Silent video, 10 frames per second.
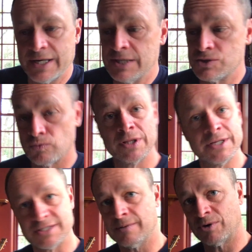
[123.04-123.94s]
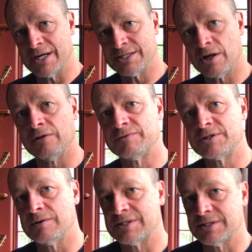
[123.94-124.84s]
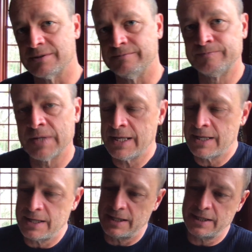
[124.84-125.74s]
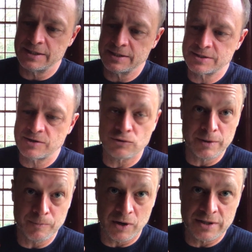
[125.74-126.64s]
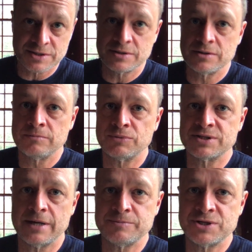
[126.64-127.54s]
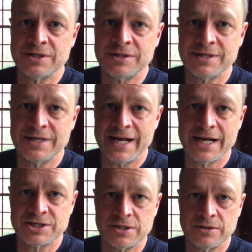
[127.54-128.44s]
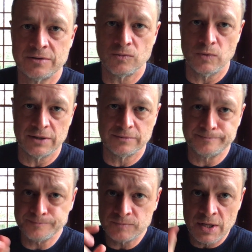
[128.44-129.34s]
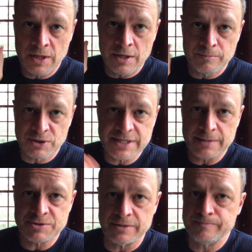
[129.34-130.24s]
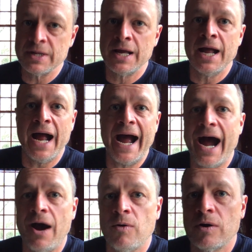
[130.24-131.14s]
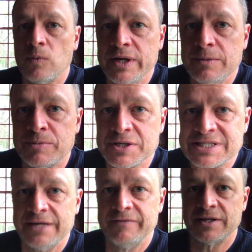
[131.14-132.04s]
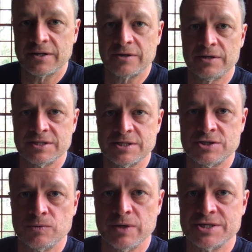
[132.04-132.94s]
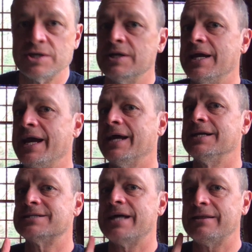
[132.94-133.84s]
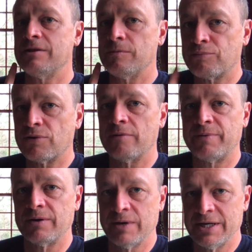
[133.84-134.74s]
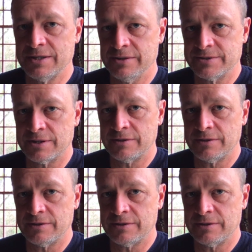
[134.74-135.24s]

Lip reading: and to really summarize all of Stoicism is 3 parts: perception, action, will. Perception. How are we perceiving the current situation, and is that the appropriate way to do so?